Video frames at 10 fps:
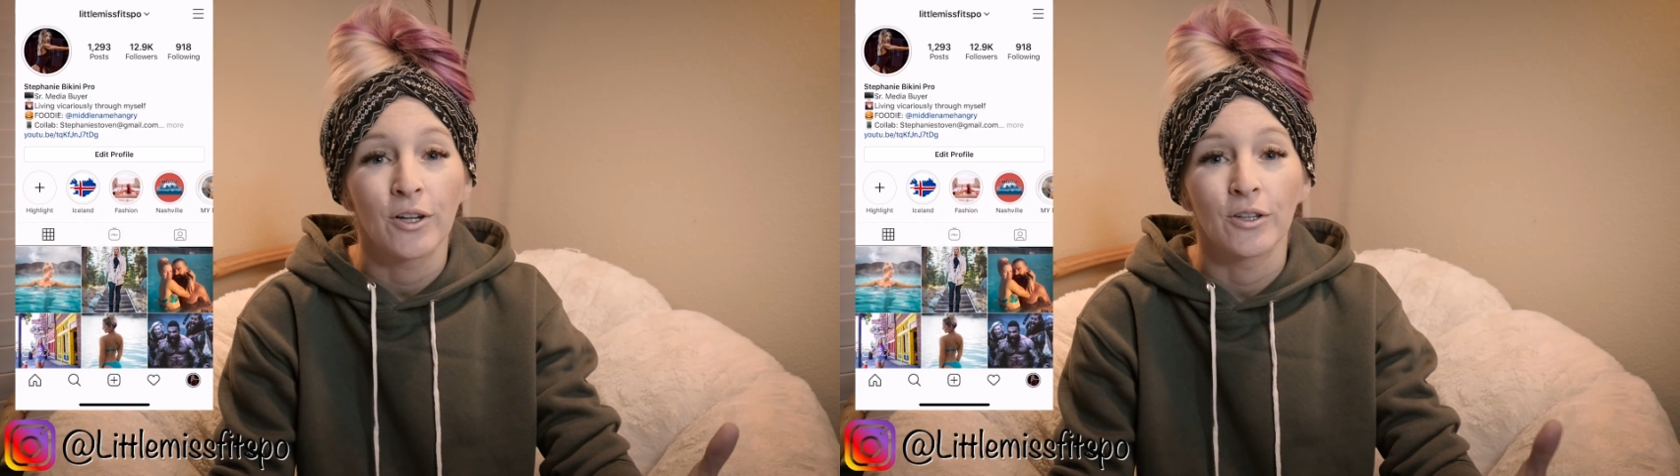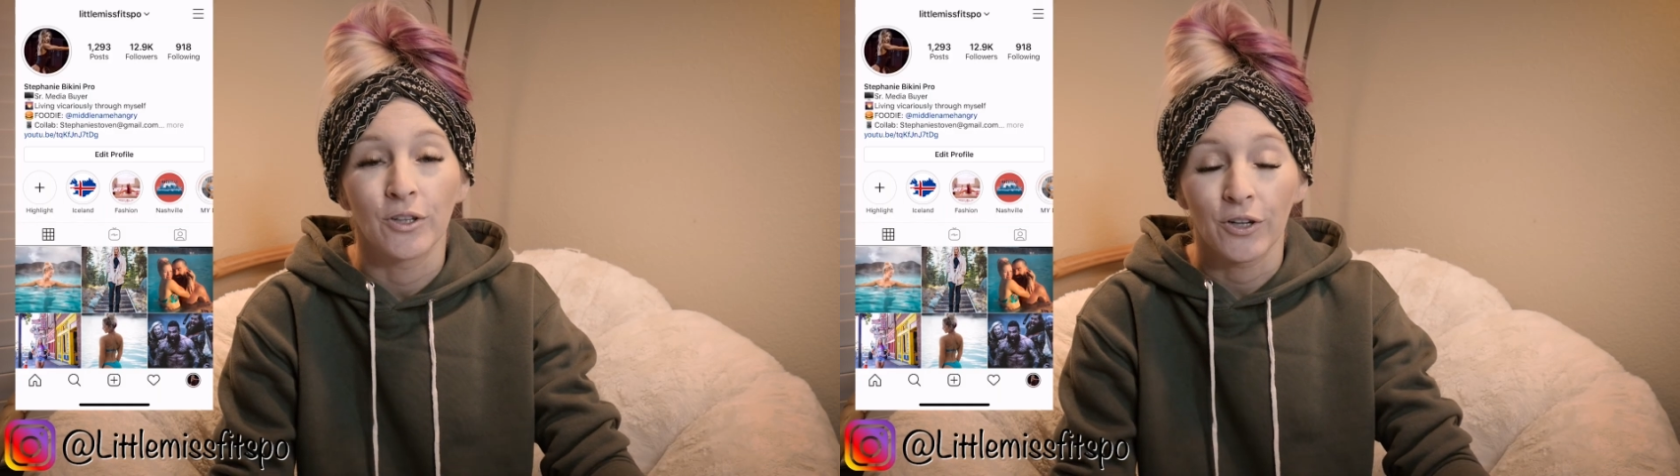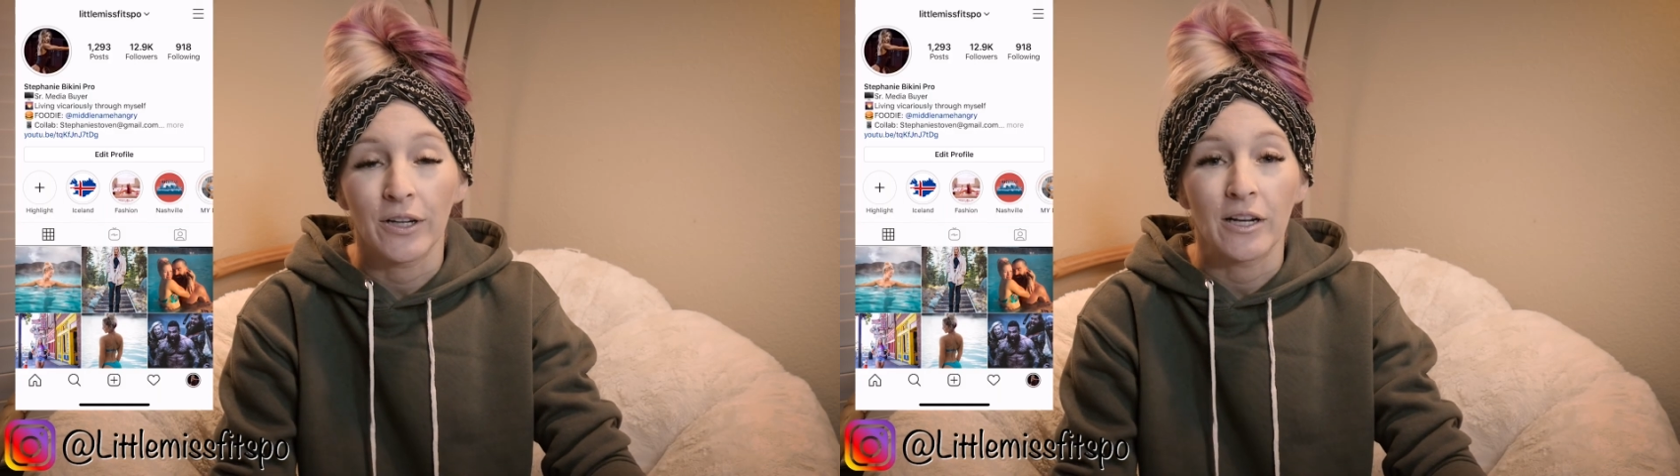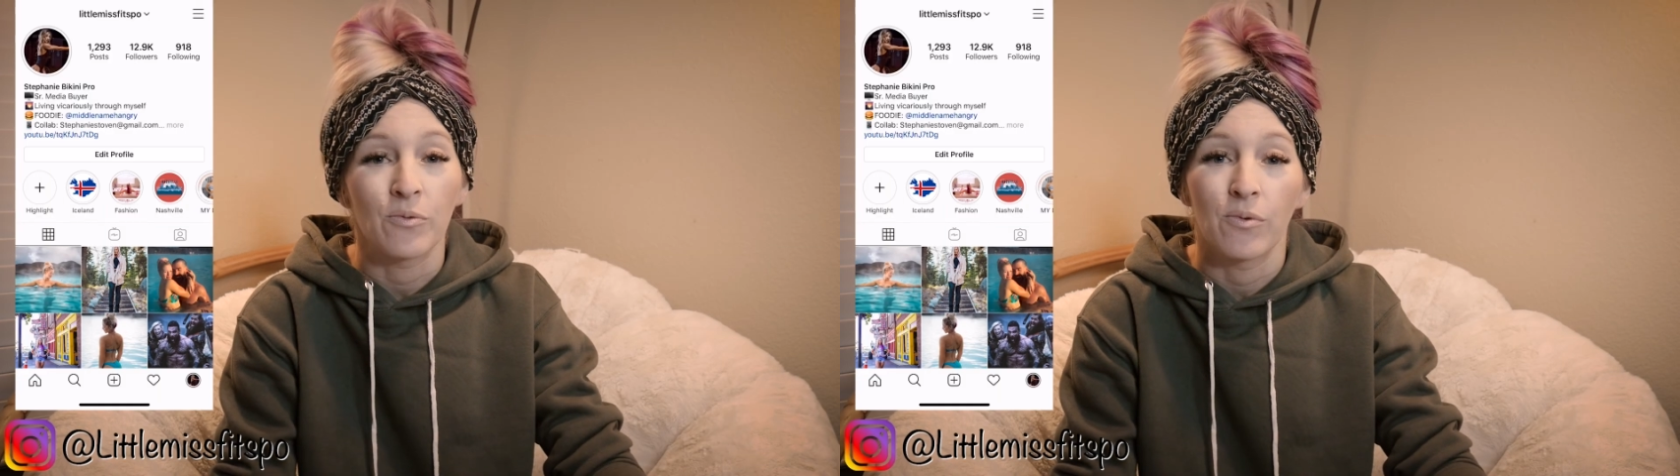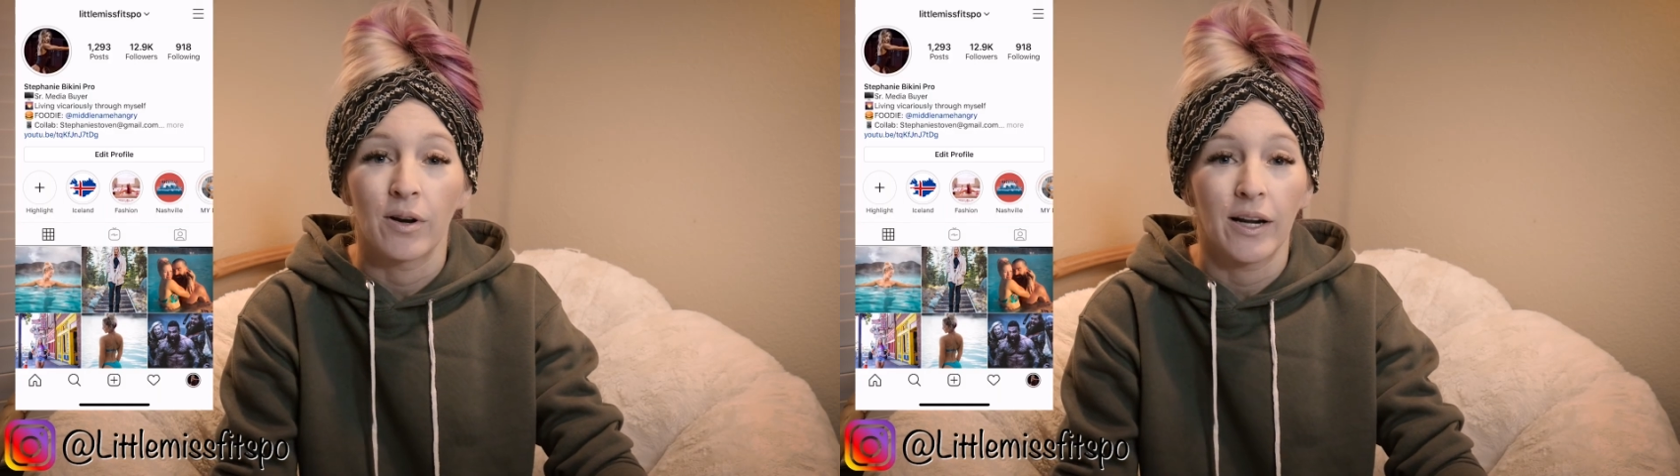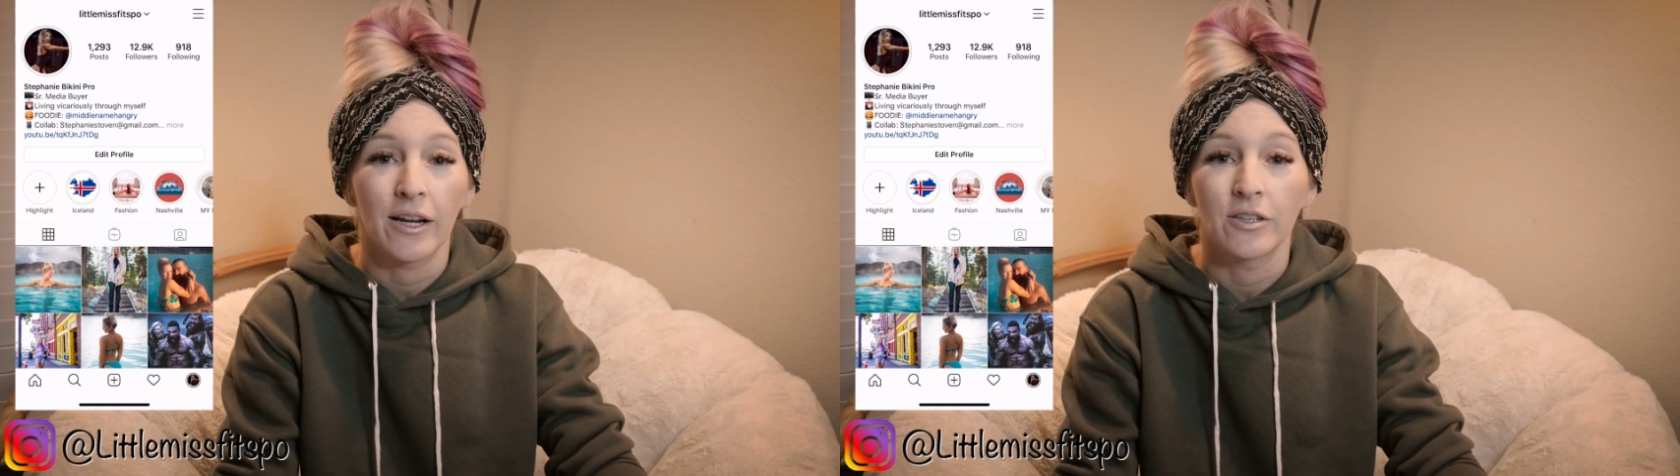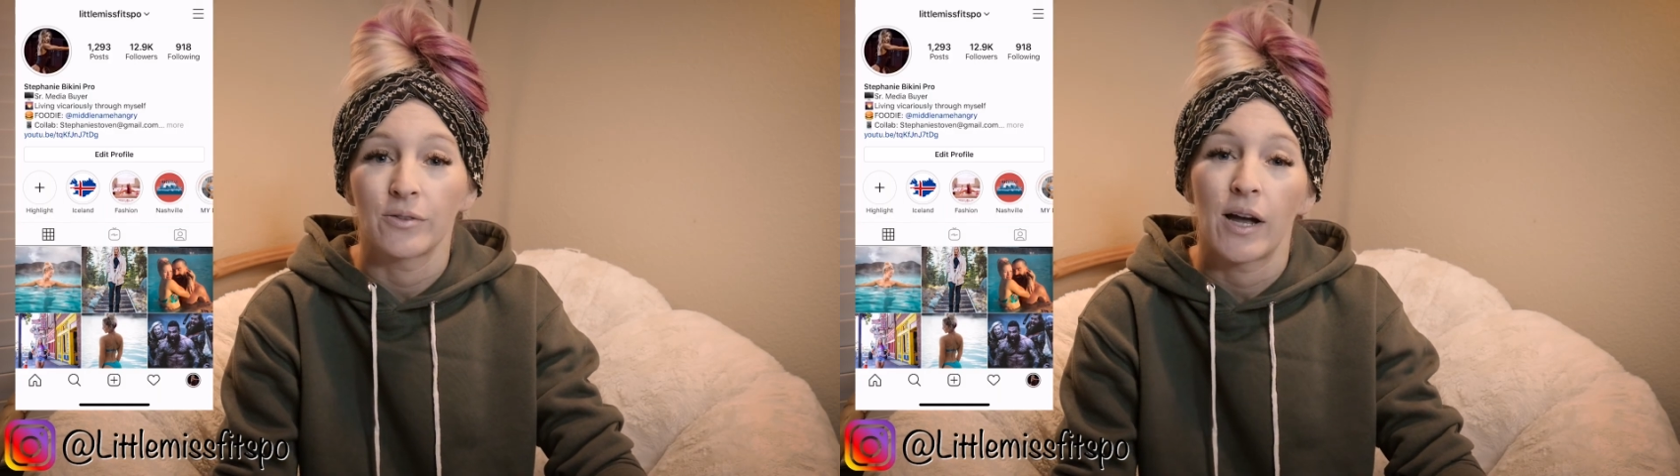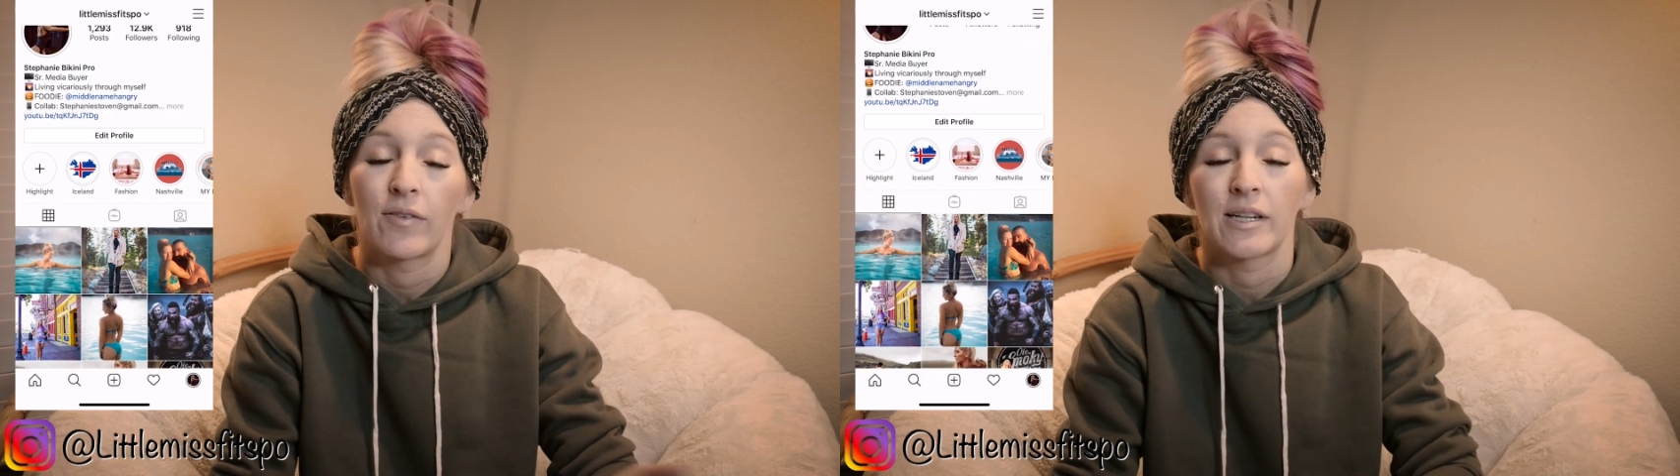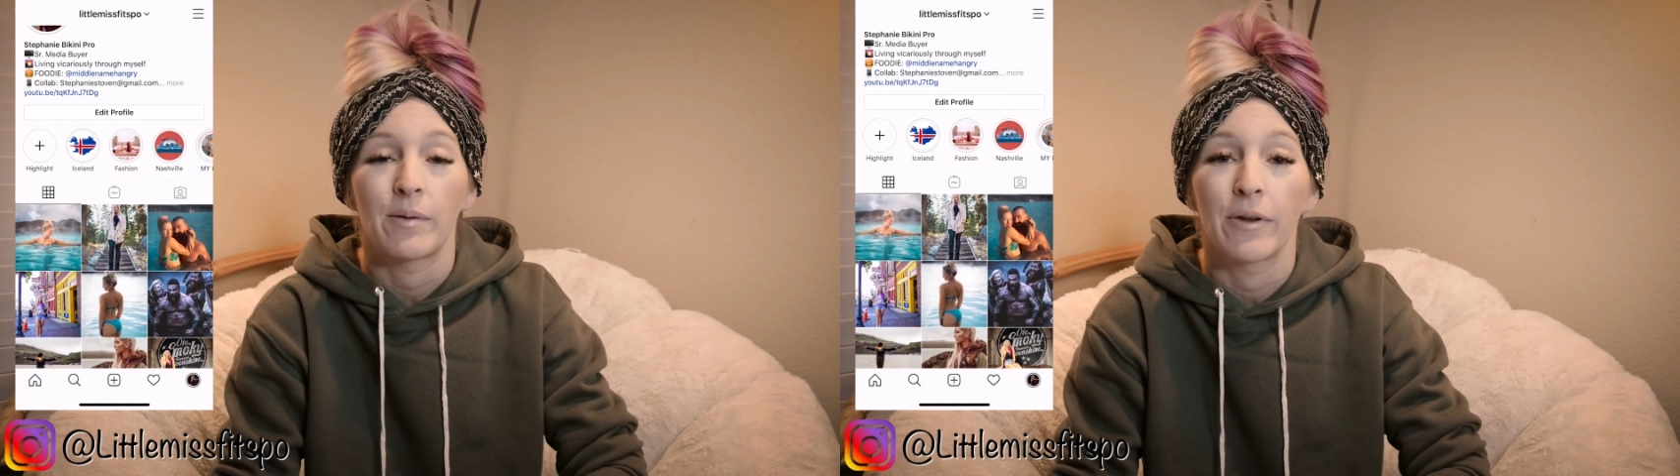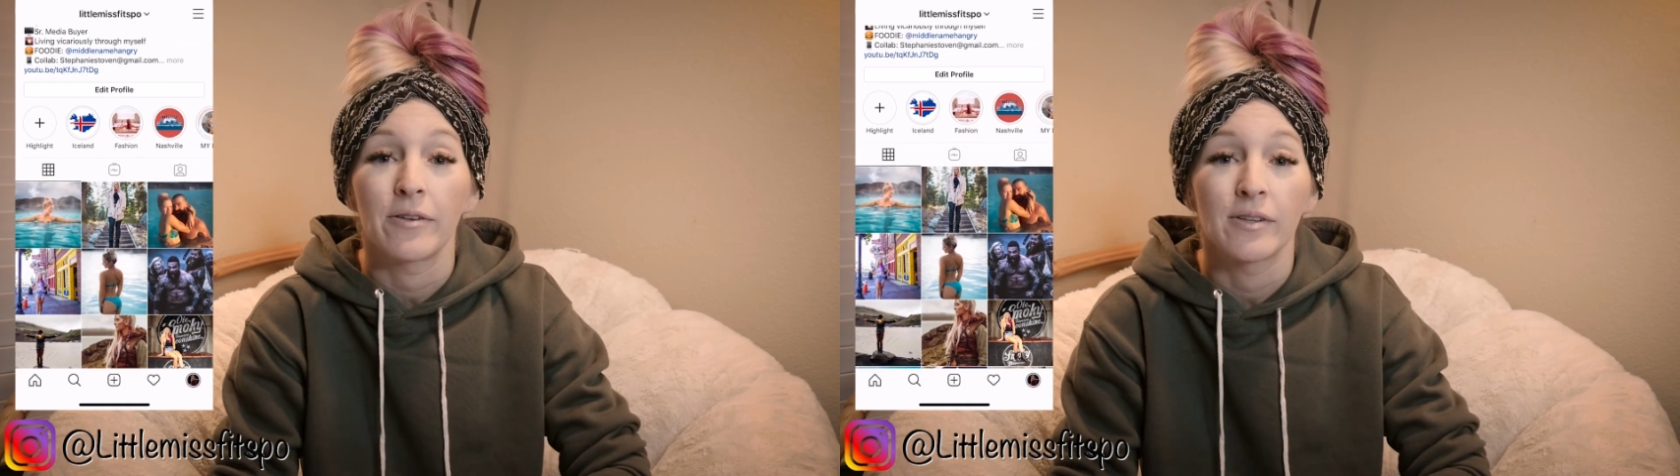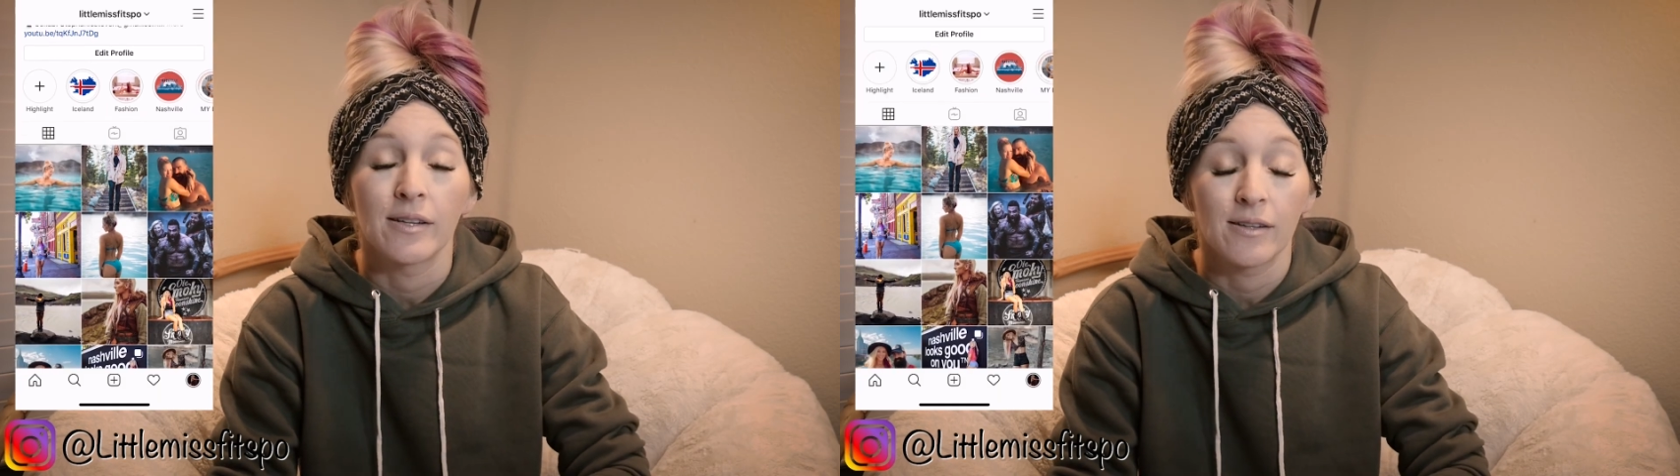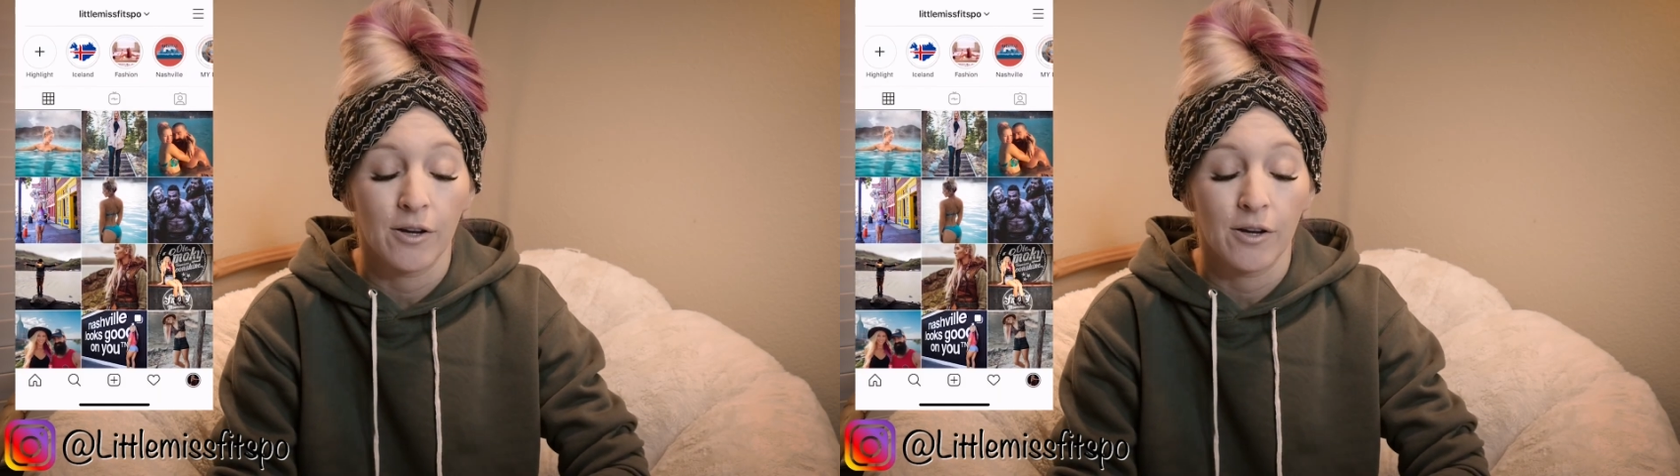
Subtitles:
learning what I can do every time I use this.